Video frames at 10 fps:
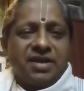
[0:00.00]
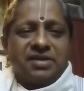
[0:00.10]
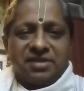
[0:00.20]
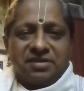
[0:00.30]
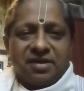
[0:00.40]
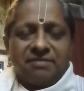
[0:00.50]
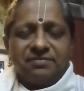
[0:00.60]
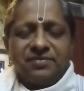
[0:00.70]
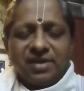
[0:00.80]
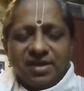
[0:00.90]
etc.
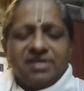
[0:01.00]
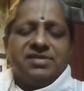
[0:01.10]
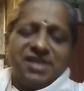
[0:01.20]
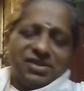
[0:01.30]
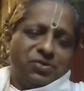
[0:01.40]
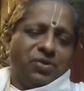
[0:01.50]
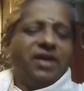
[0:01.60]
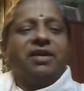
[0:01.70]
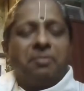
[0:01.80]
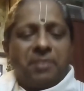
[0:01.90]
Just go
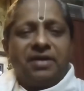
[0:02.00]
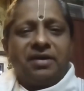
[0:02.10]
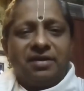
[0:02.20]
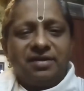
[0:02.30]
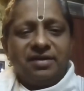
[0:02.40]
ahead and repeat it.